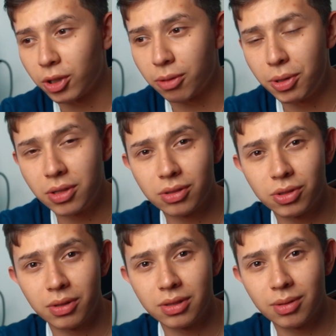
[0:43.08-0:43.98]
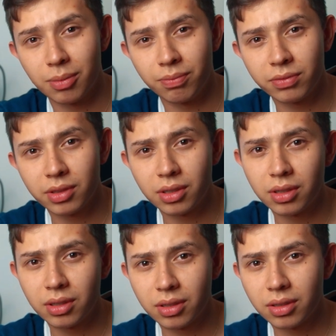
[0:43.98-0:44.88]
the computer's doing
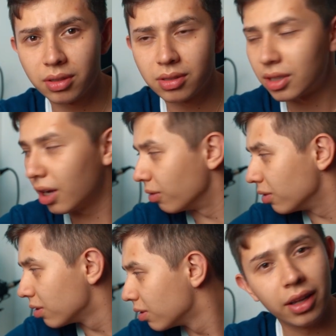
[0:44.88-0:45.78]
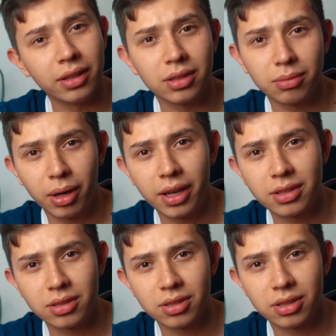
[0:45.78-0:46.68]
some sounds and my
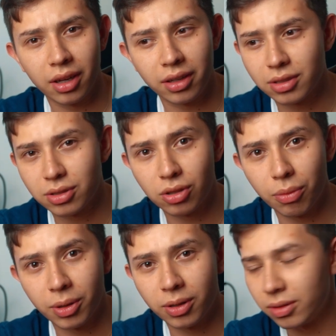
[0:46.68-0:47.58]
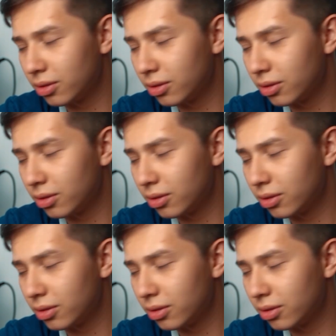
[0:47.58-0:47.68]
ears are just like, stop it.